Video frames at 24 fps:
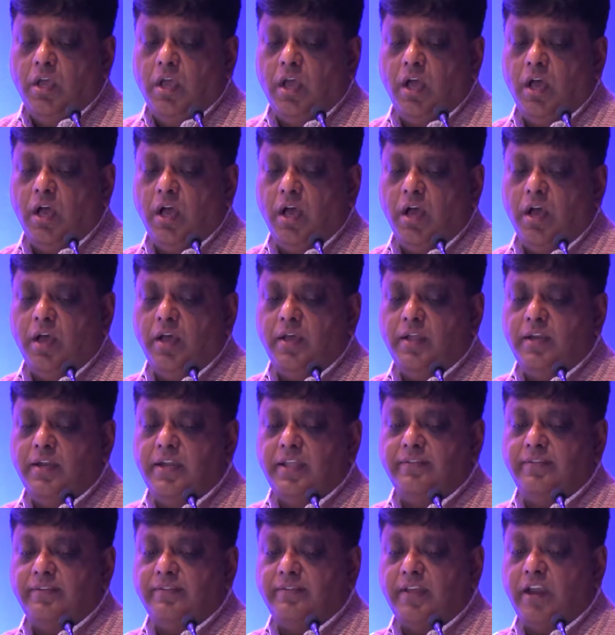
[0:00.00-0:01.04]

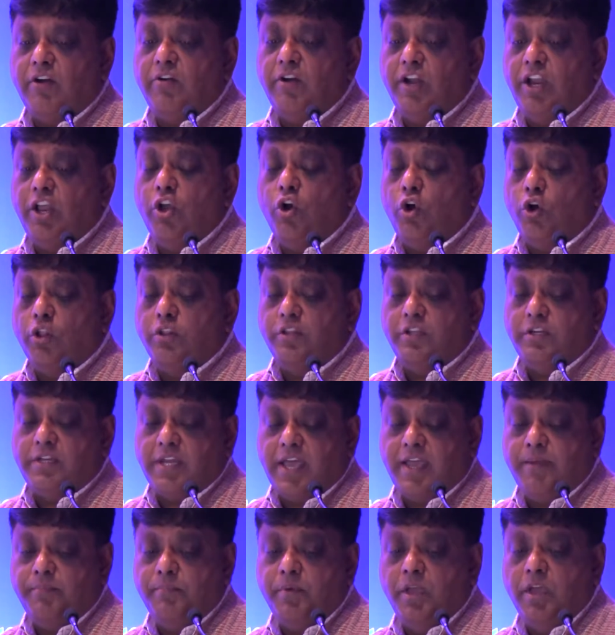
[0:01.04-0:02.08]
necessarily all the
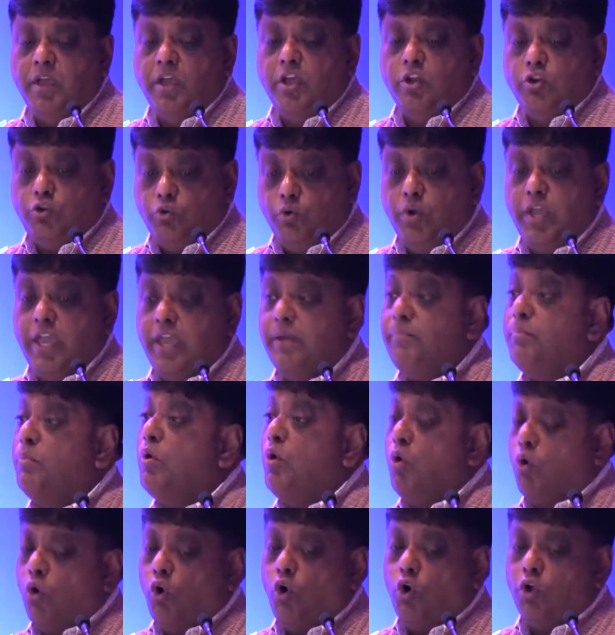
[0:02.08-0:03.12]
time to him
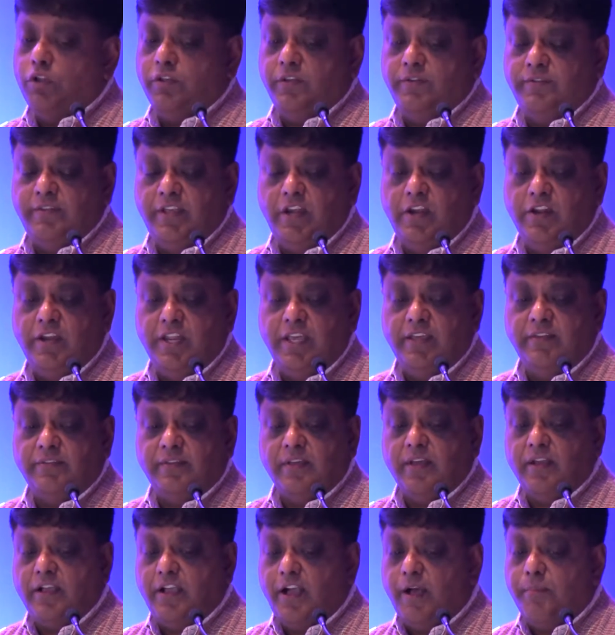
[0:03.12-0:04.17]
or the
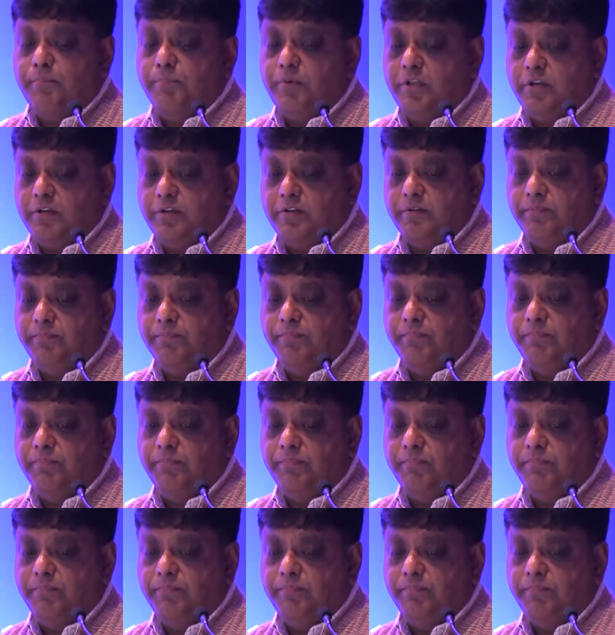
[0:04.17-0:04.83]
Ceylonese government.